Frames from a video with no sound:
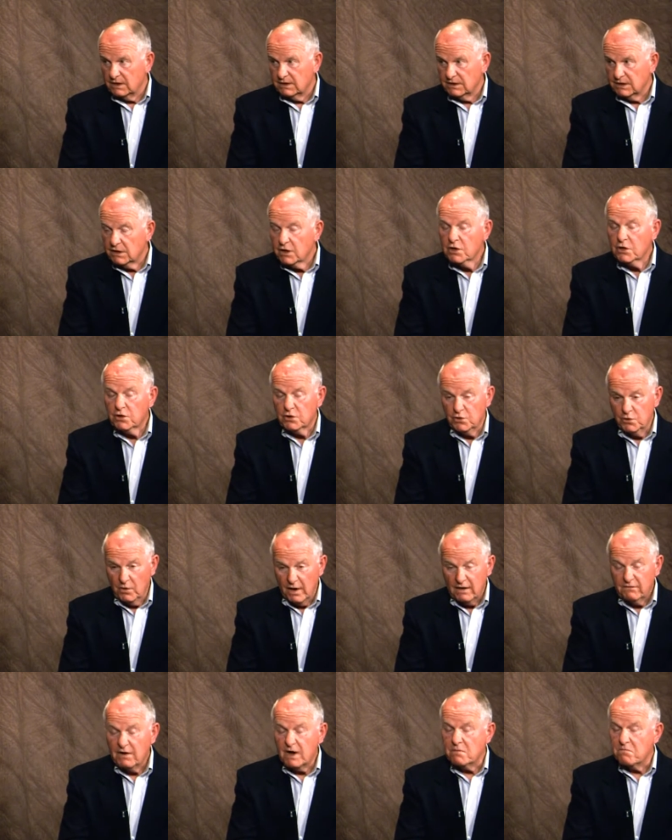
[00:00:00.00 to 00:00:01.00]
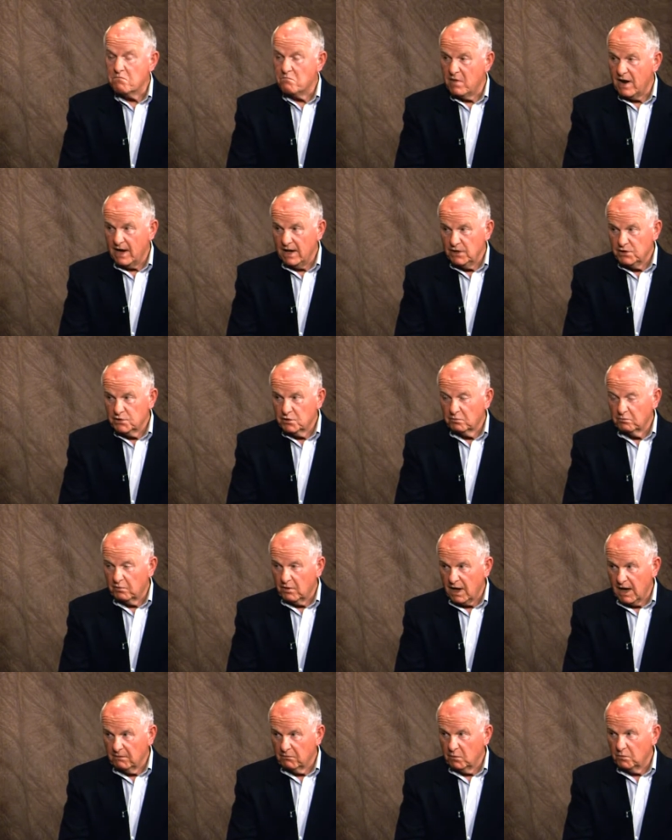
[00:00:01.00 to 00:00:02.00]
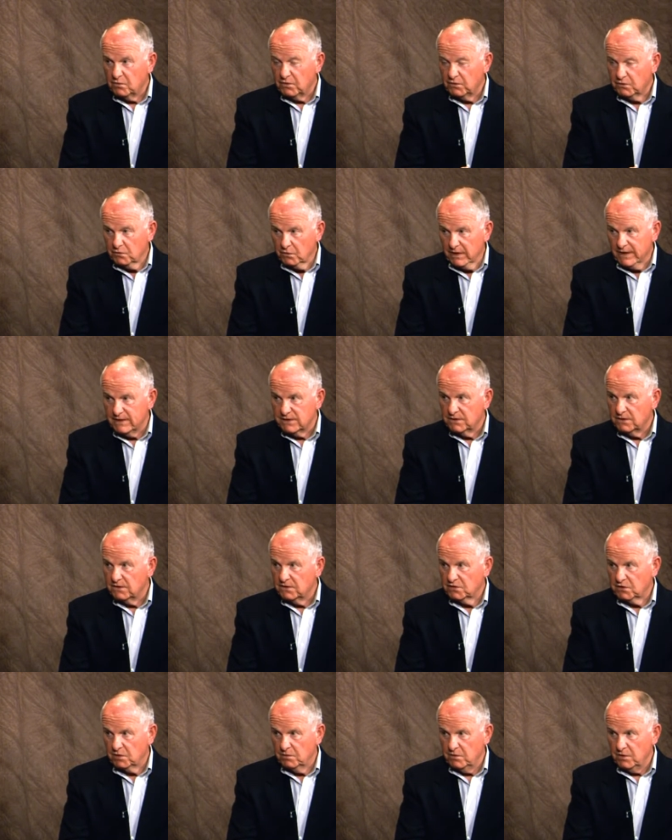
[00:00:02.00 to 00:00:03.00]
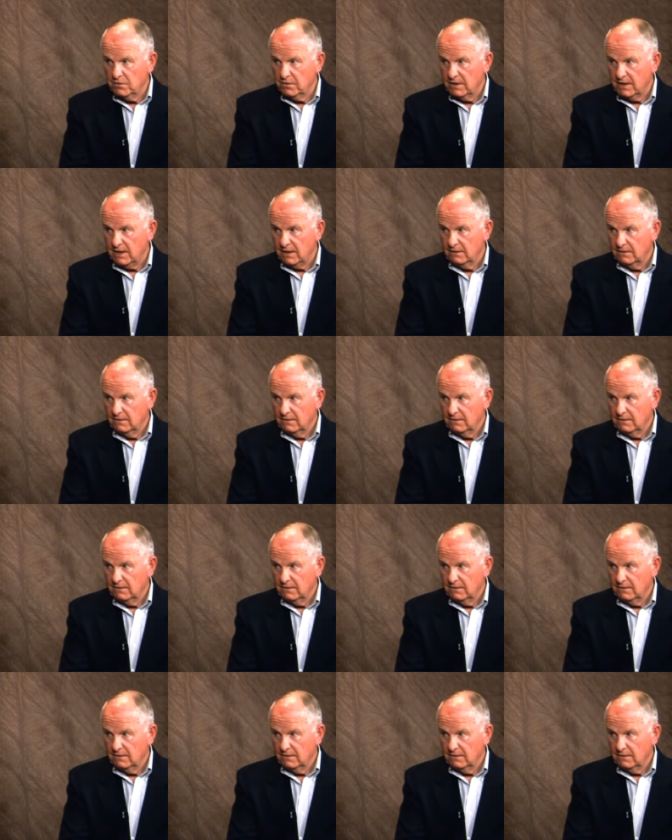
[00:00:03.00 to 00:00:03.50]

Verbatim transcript: I said, you have a major problem with trees in this community.